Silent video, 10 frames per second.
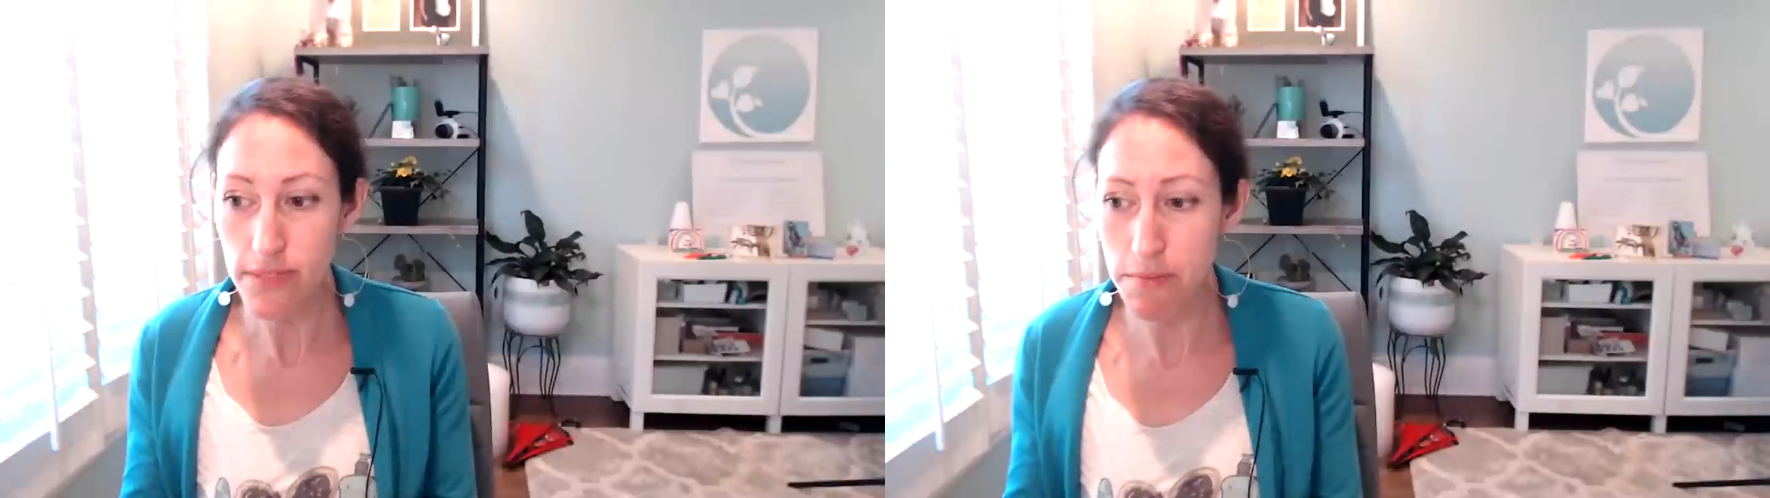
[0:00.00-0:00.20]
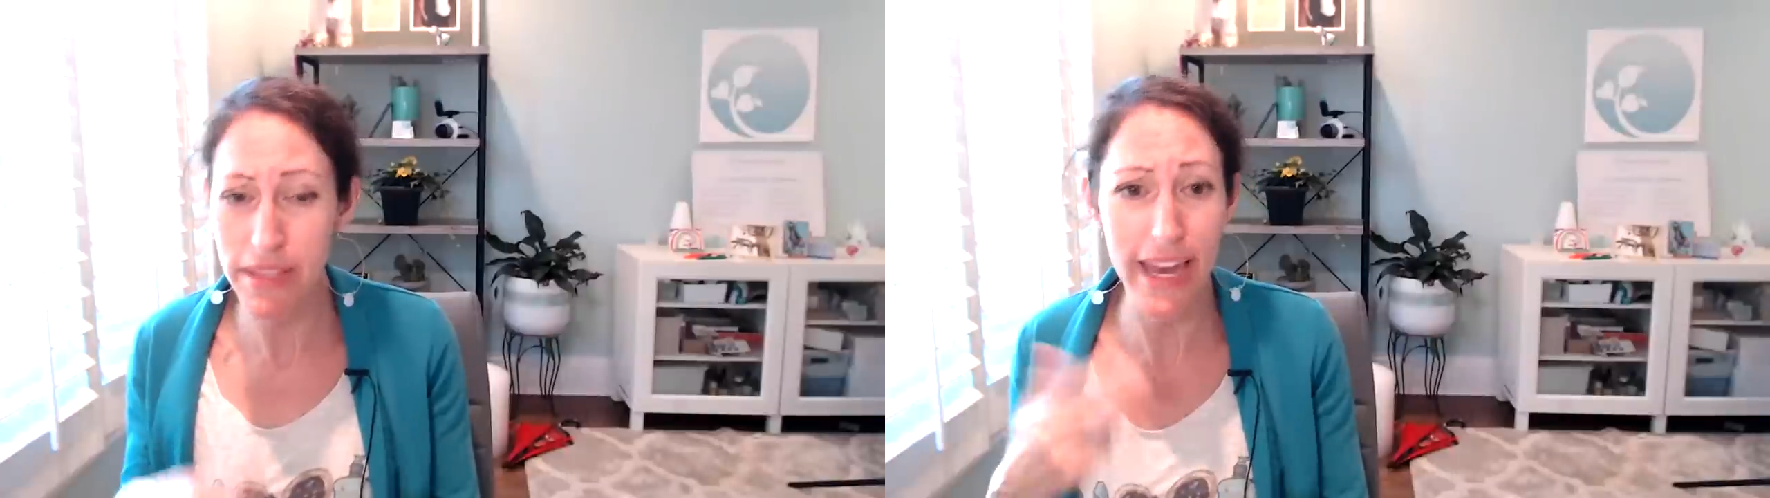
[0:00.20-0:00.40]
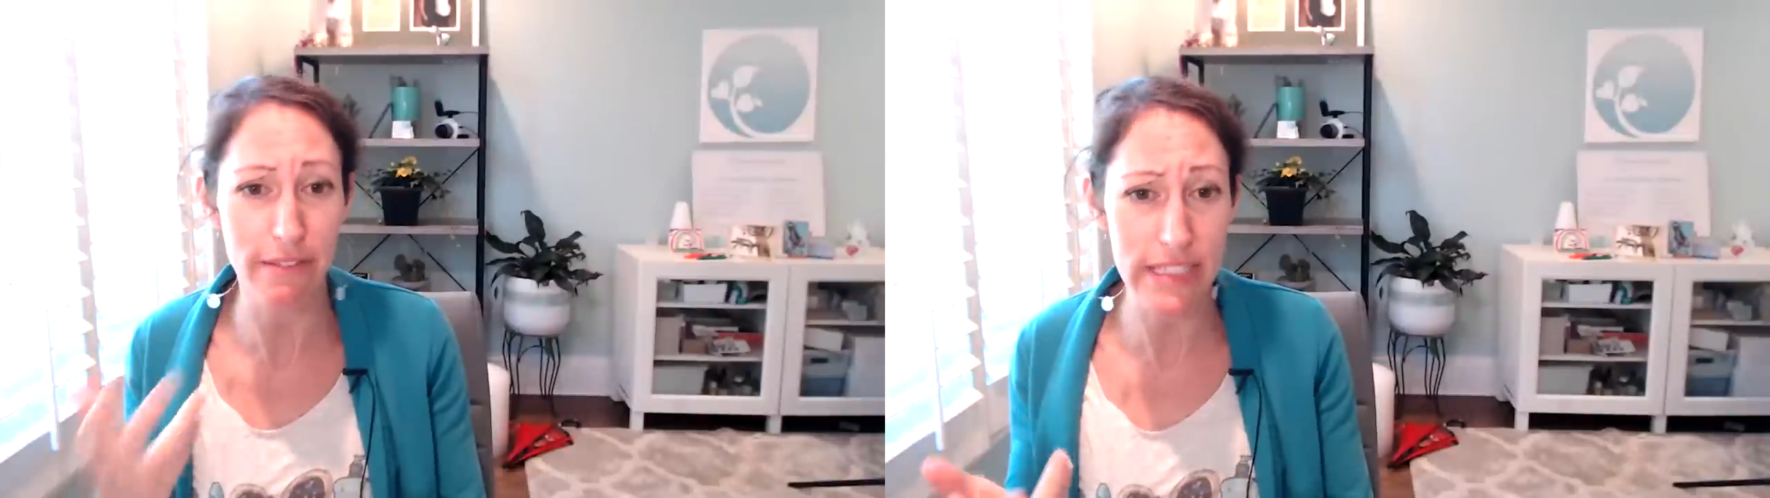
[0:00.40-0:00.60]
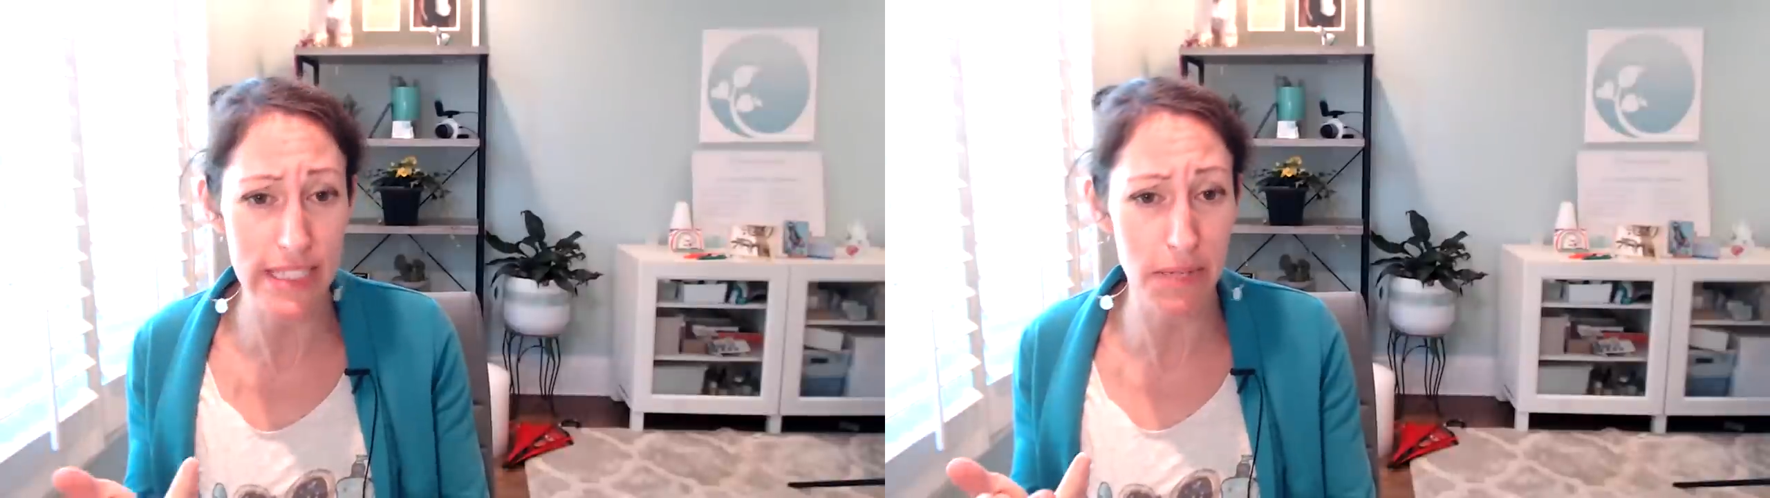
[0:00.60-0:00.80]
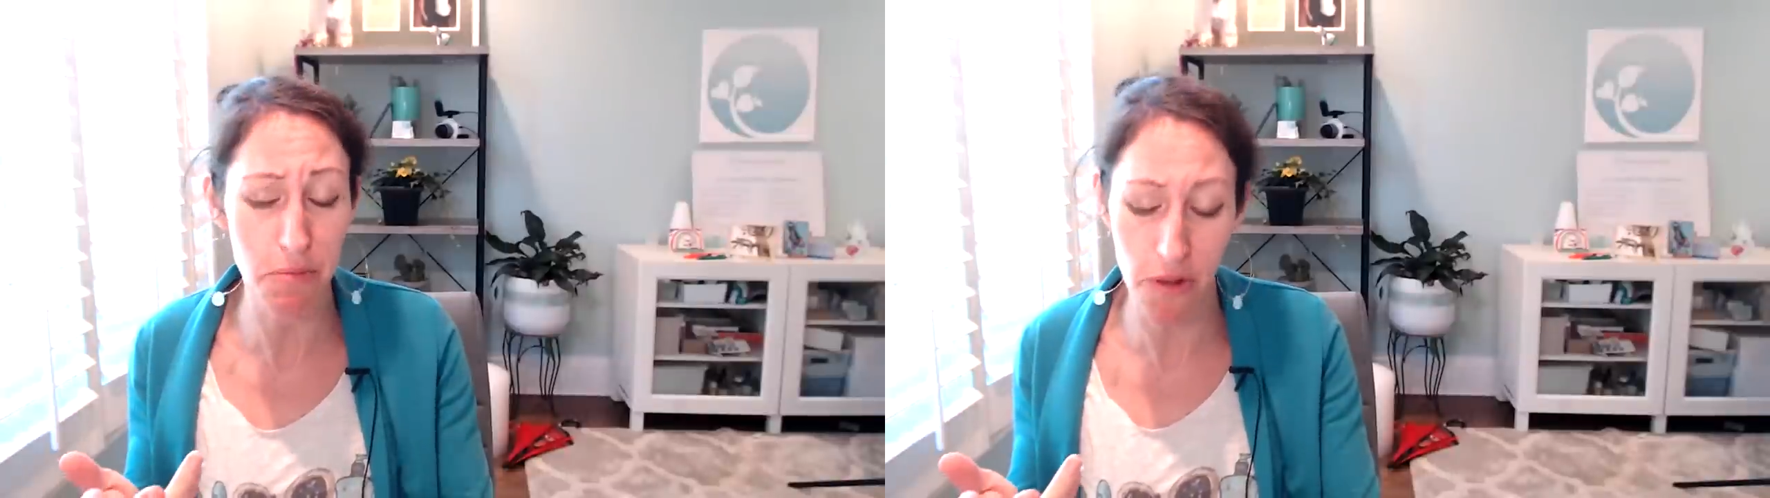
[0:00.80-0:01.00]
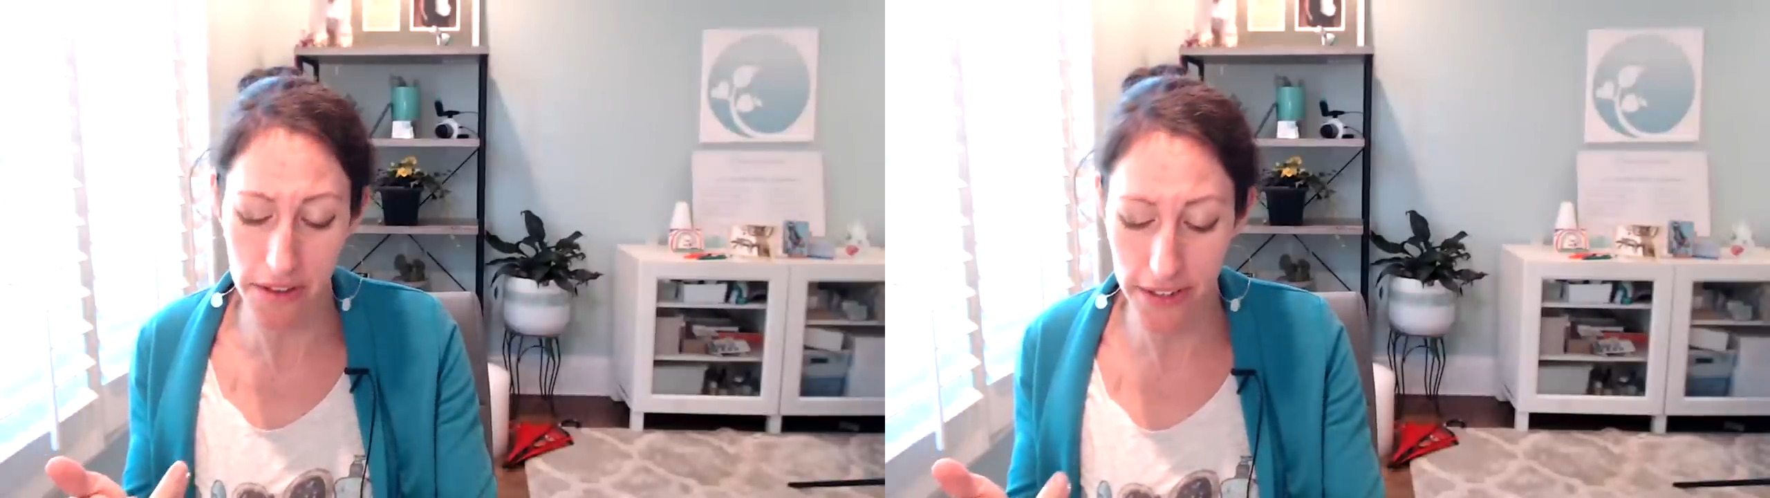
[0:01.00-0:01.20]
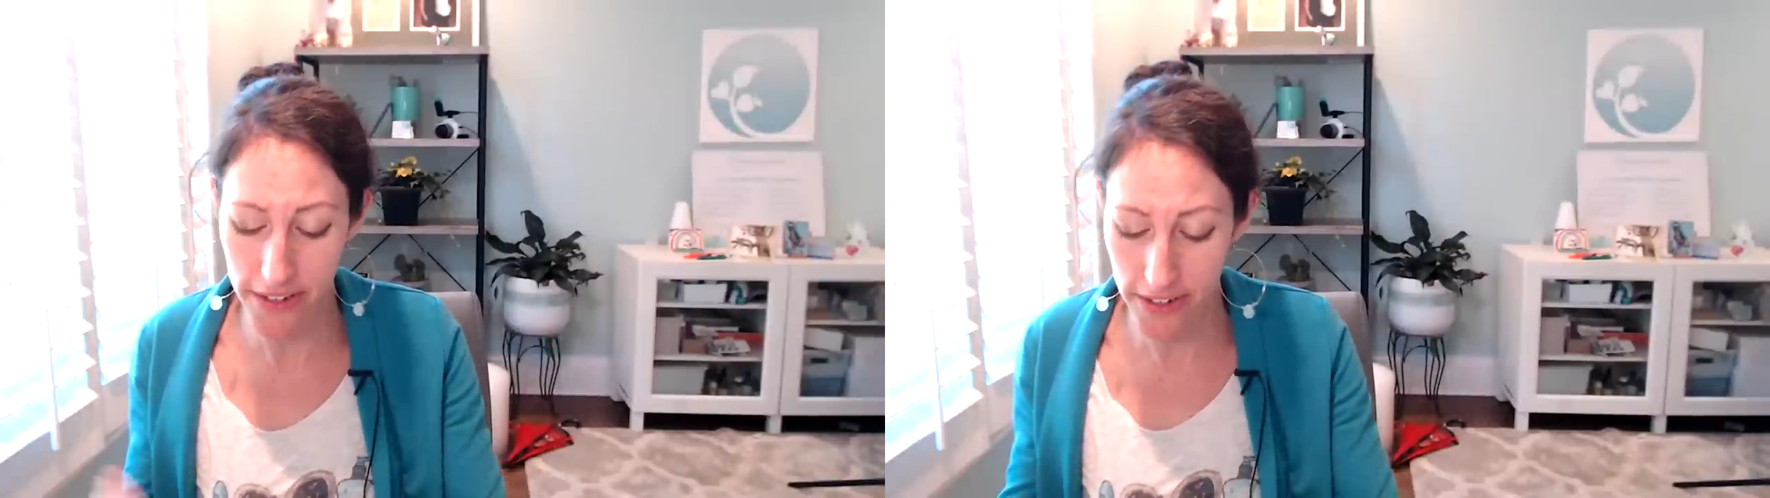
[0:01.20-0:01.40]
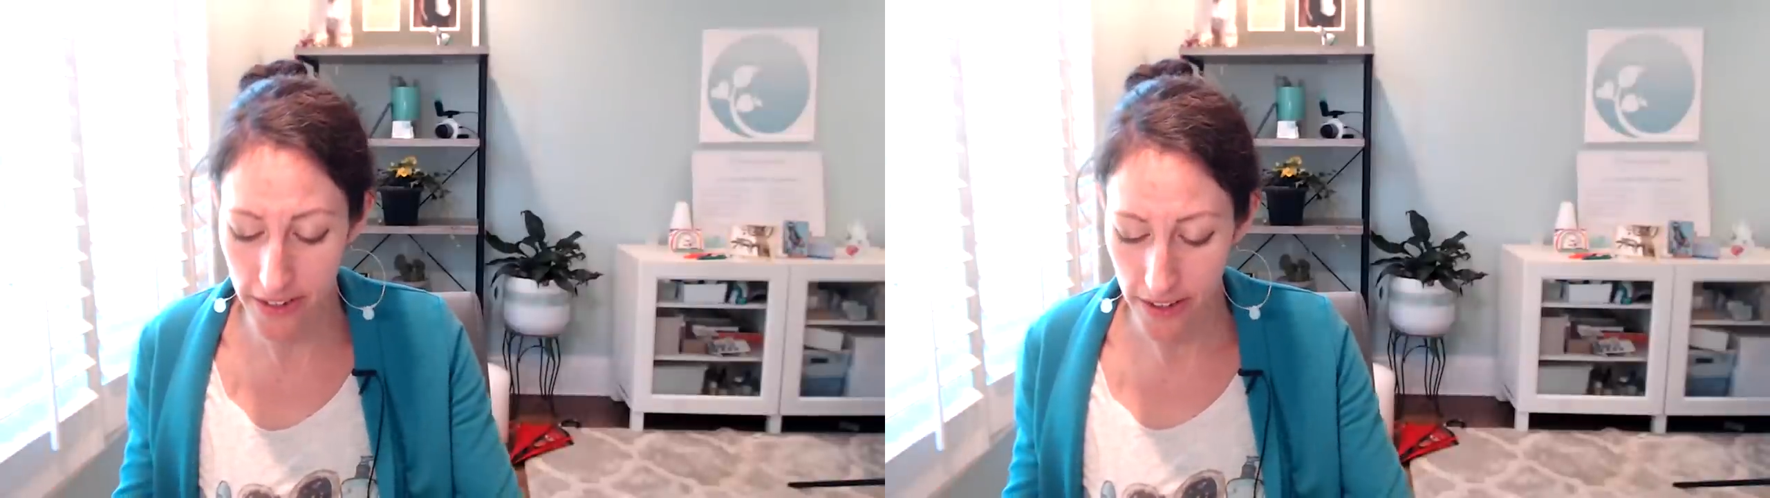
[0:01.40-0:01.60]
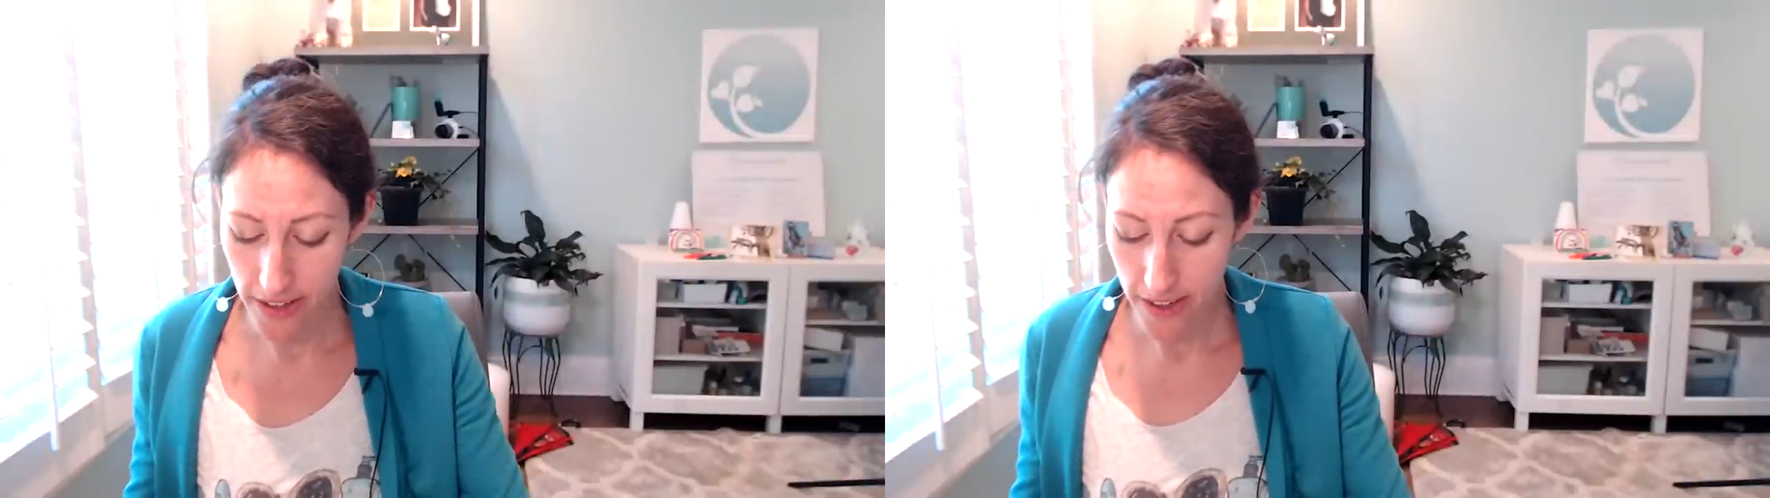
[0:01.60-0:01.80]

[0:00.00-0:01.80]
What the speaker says: But they have a sleep one.